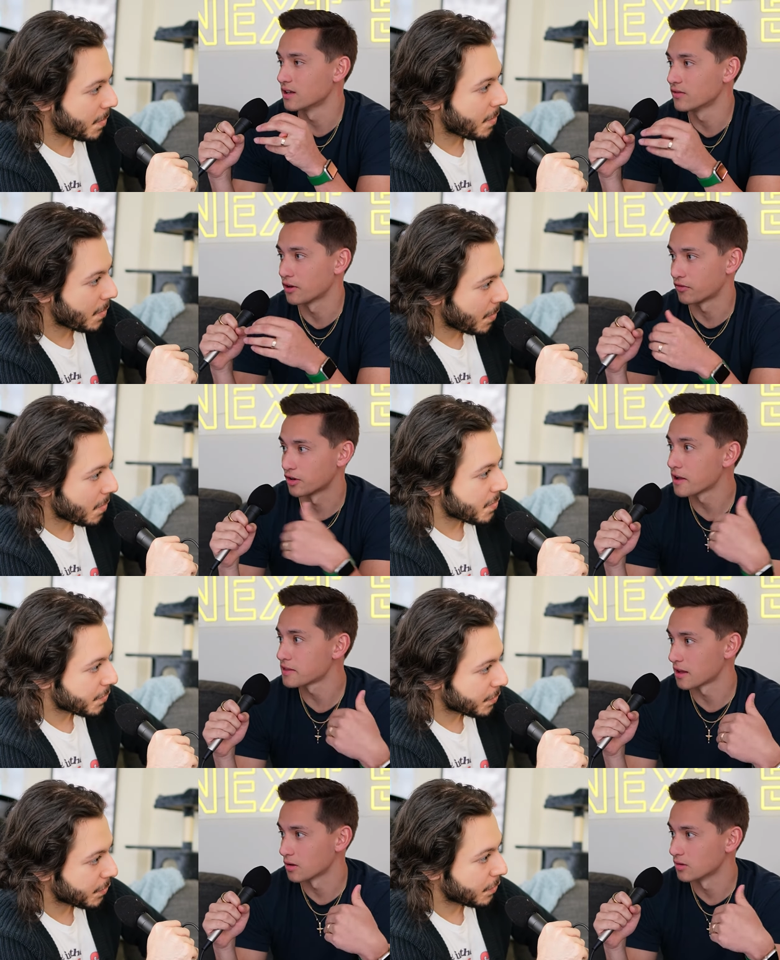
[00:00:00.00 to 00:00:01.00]
Speaker 1: even if you're not
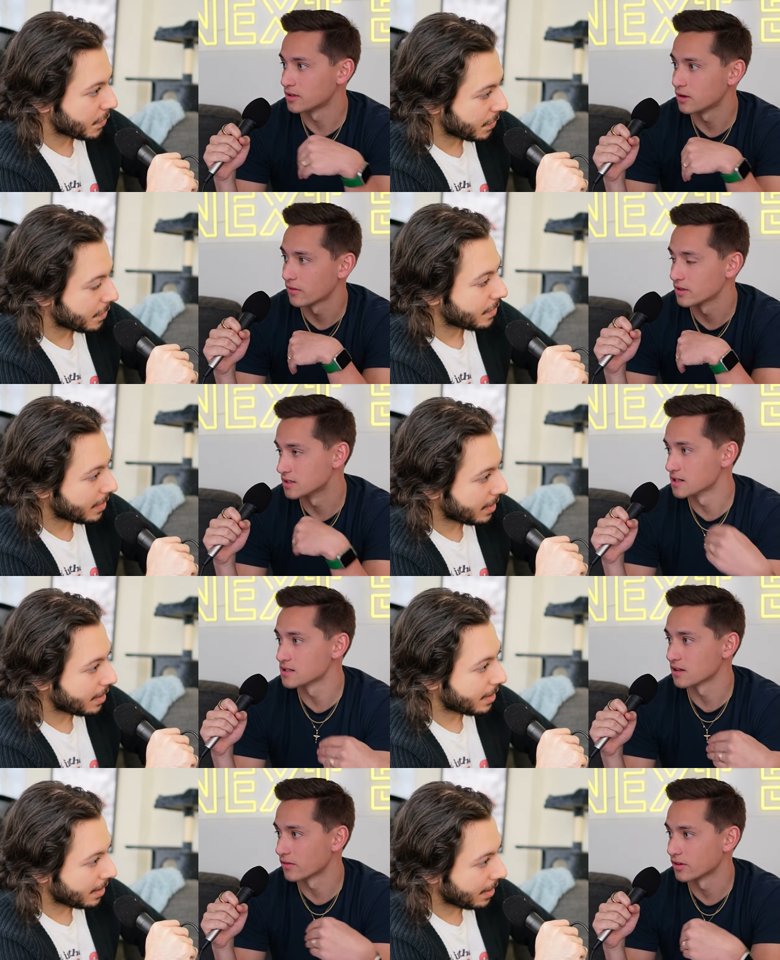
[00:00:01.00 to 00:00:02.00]
that old, you have a diseased
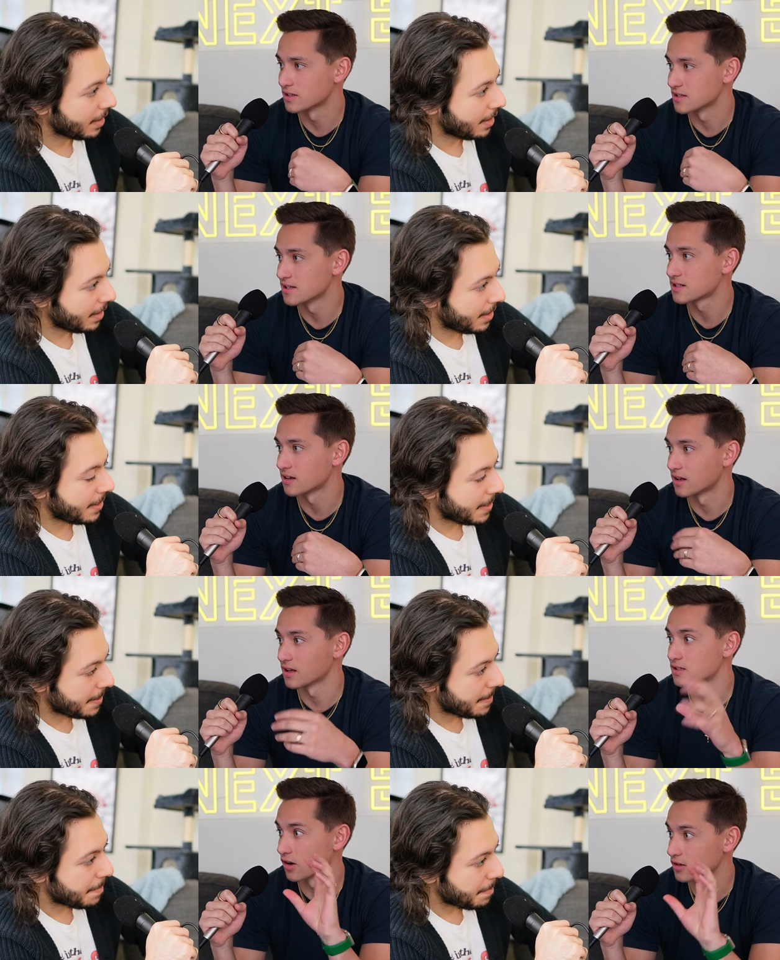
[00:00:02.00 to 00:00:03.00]
liver, a diseased kidney, it
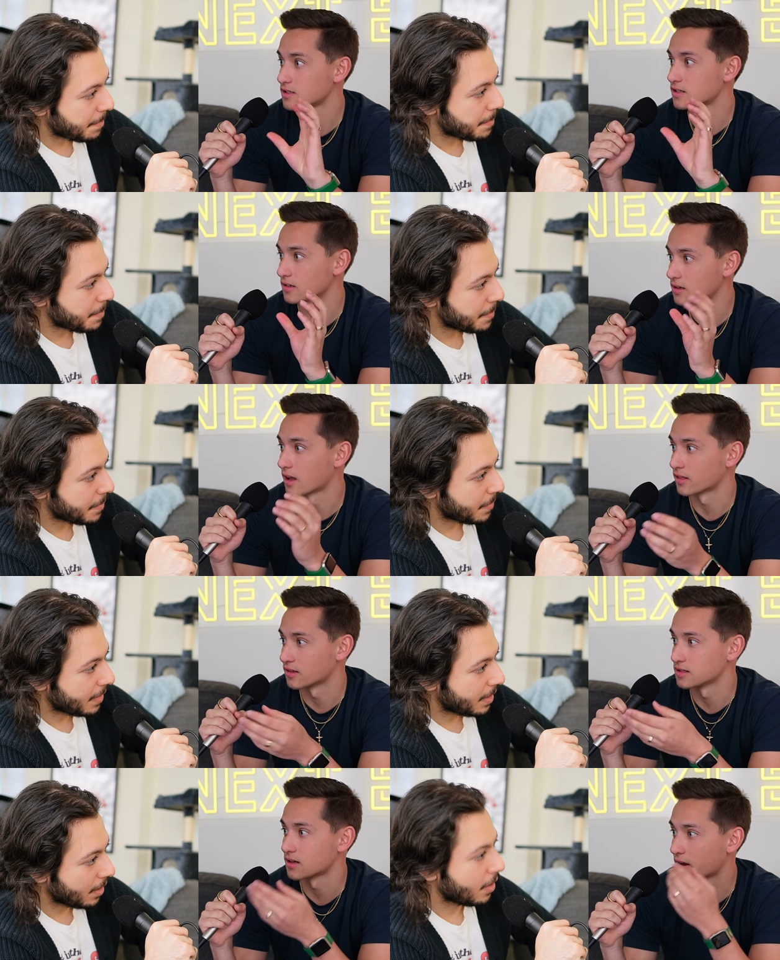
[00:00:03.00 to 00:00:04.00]
starts to get
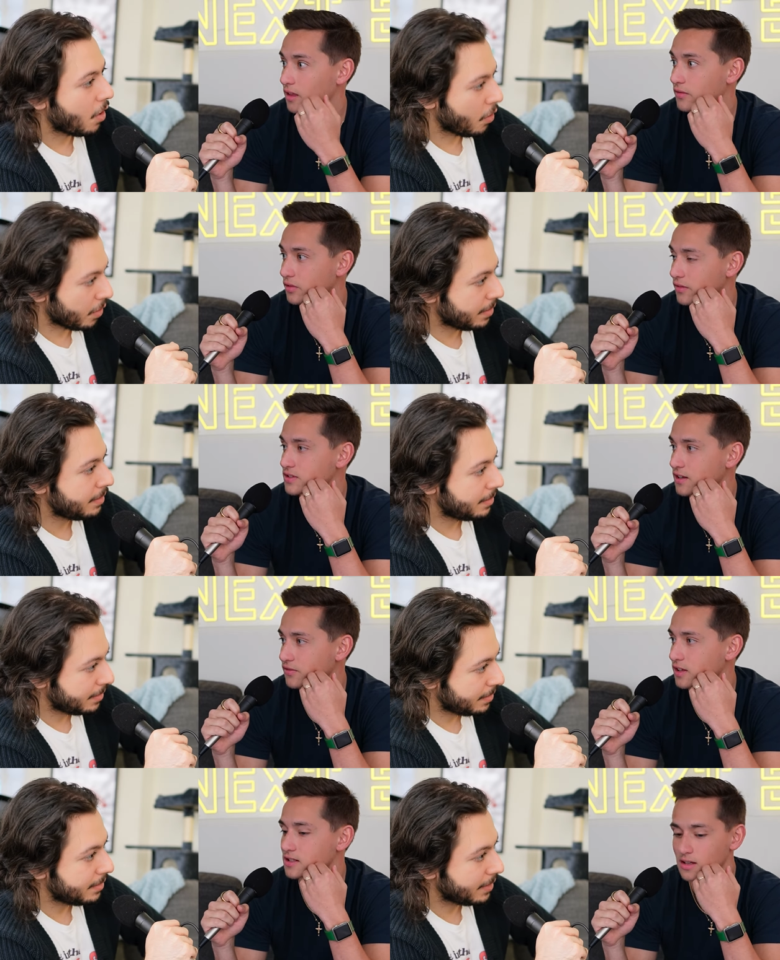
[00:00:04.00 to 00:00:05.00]
this high level of
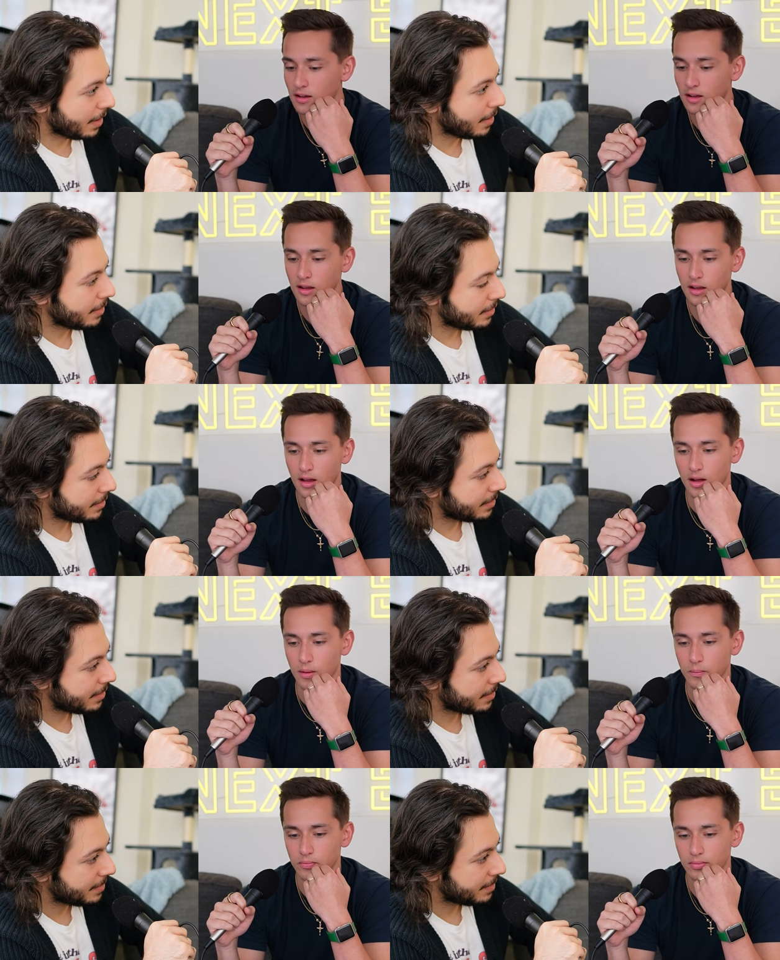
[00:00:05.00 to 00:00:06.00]
stiffness. Yeah.
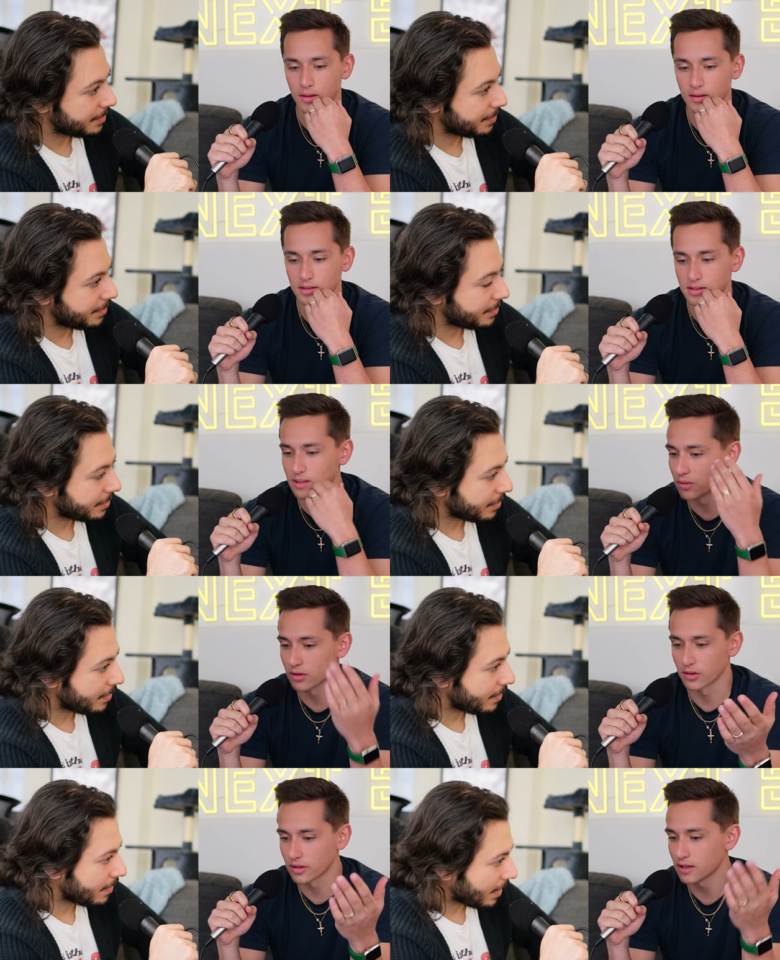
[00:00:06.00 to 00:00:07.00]
Um,
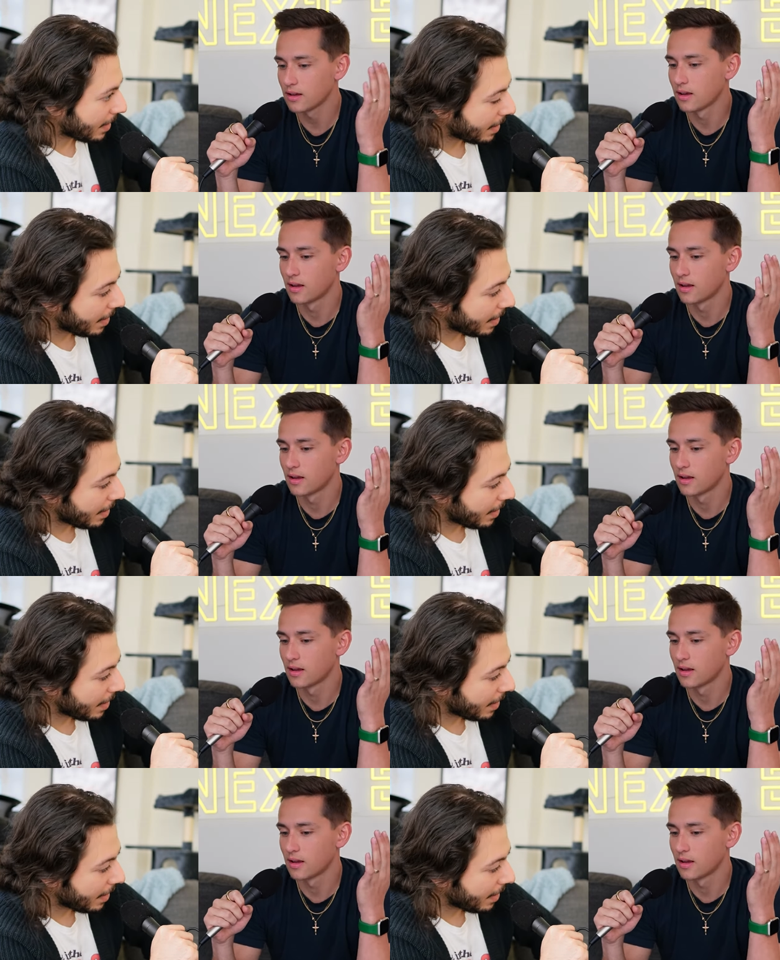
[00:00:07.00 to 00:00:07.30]
Similarly,